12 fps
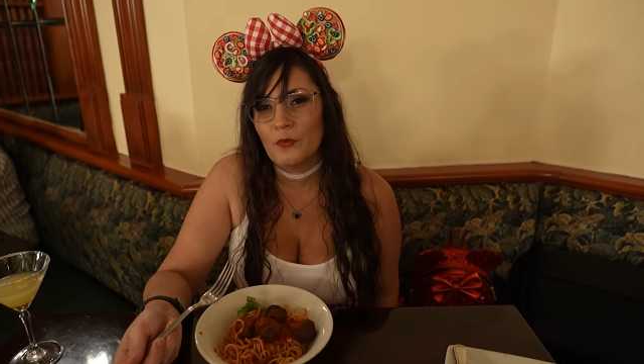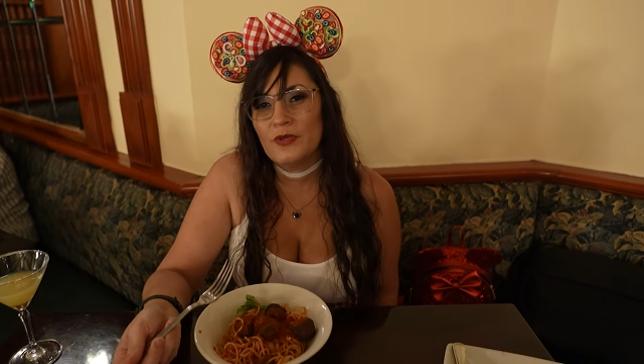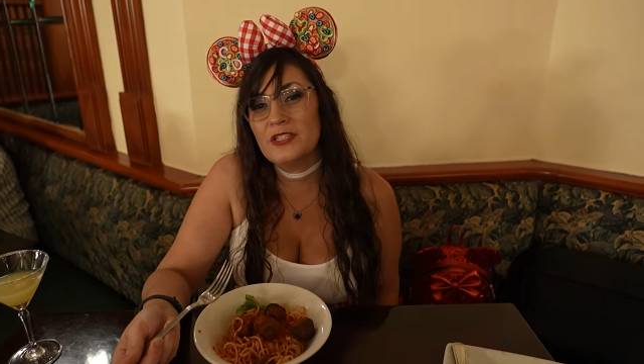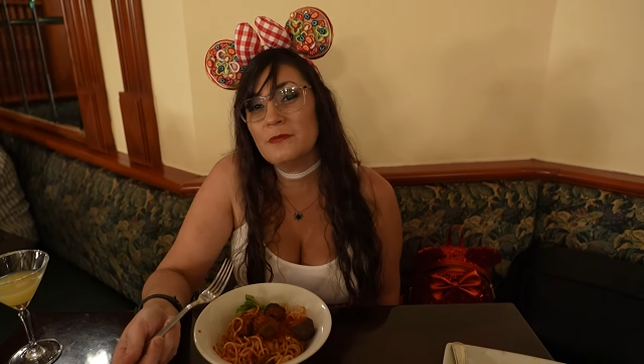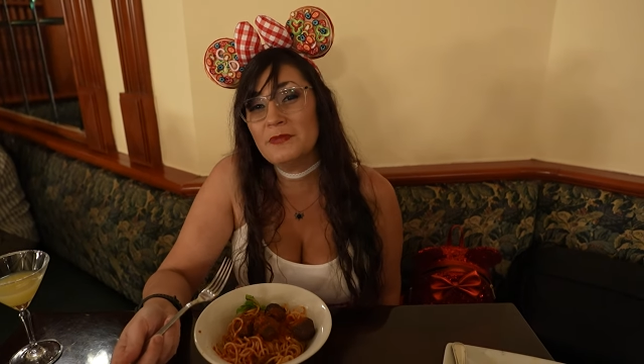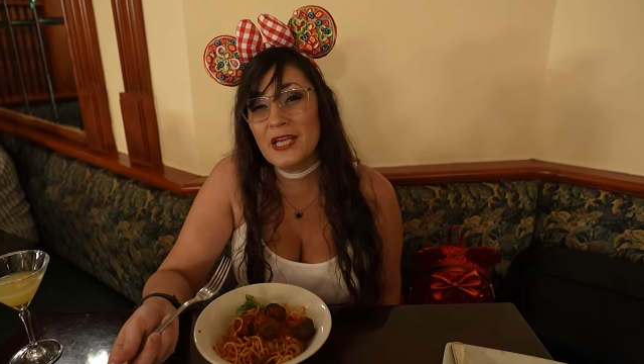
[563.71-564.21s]

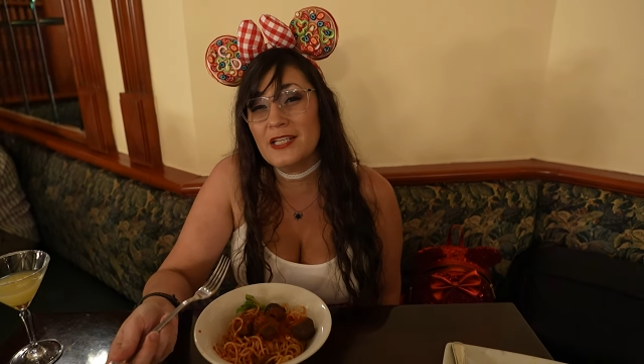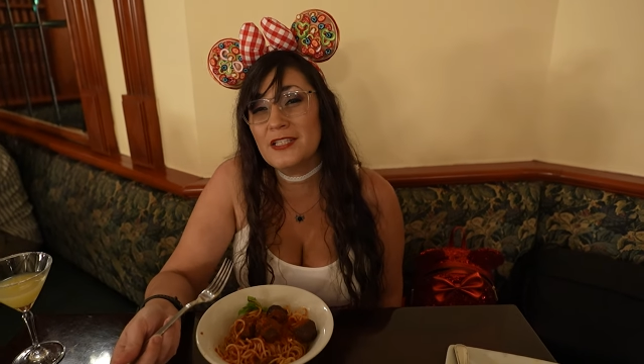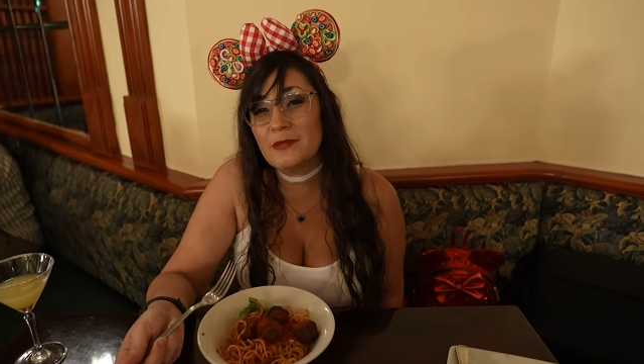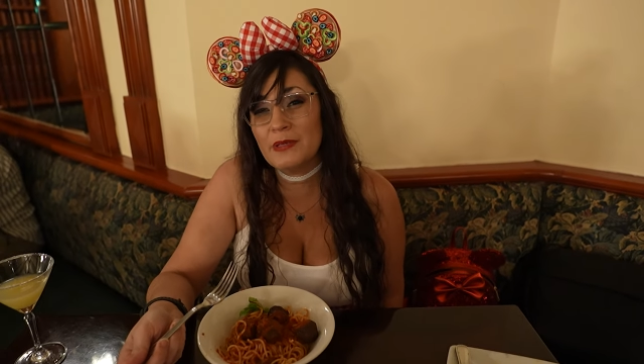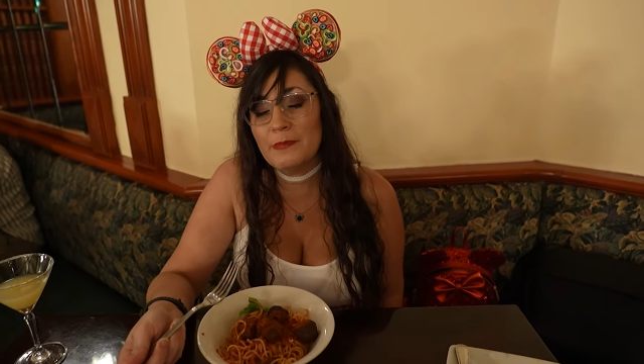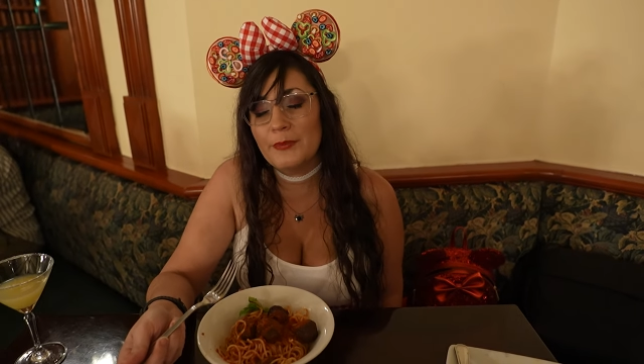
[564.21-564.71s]
with some
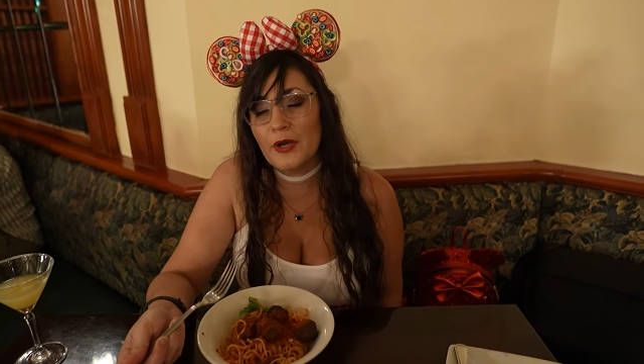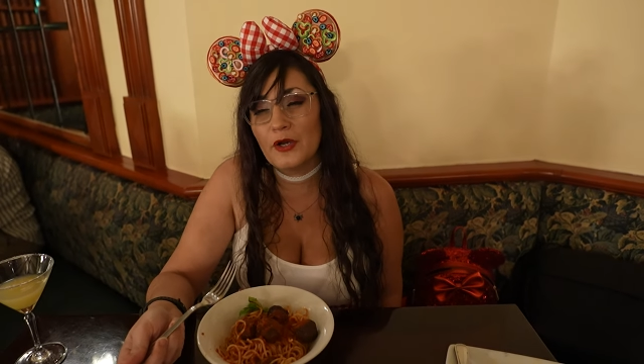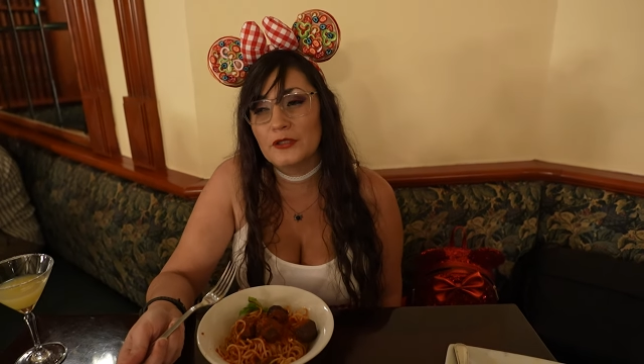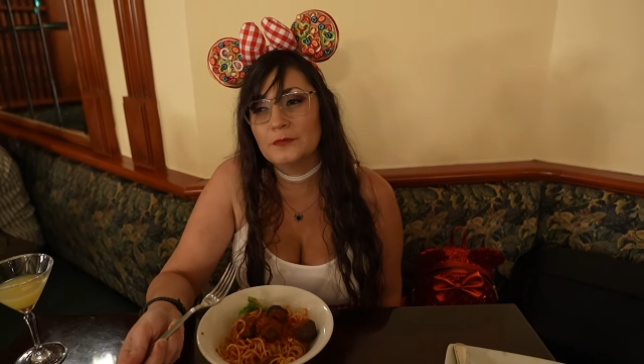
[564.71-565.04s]
tasty meatball.